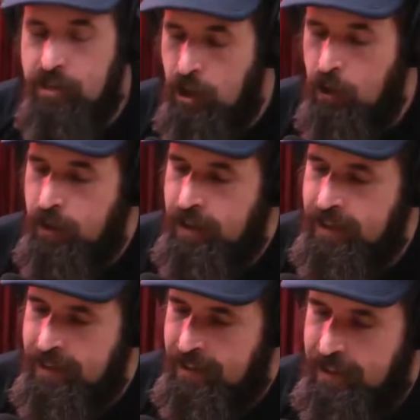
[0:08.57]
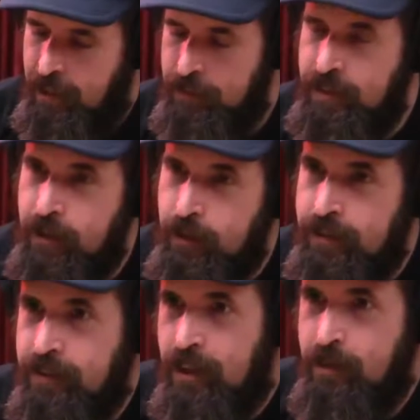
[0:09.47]
You know, I was thinking we were
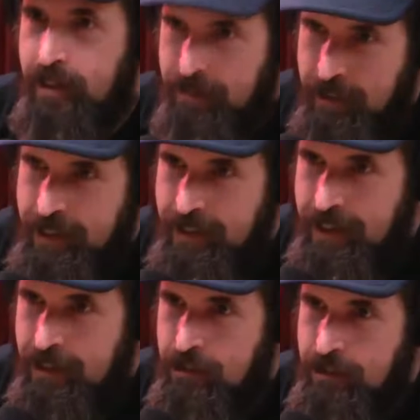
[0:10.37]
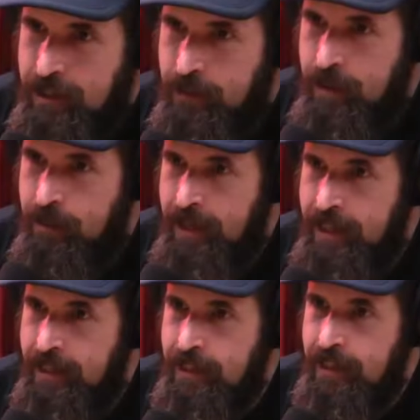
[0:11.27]
gonna talk about the fucking elections anyway,
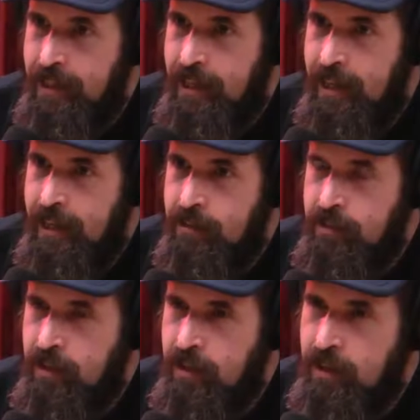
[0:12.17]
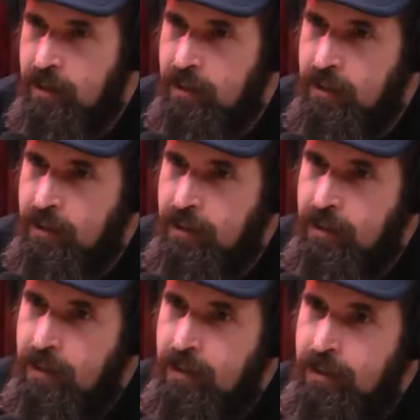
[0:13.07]
man. And
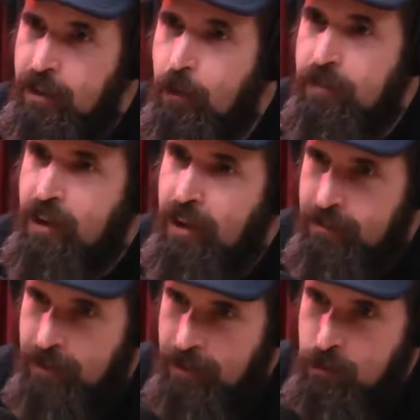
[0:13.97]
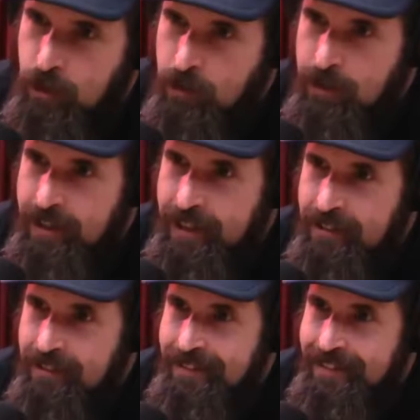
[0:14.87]
you know what's causing all the trouble right now?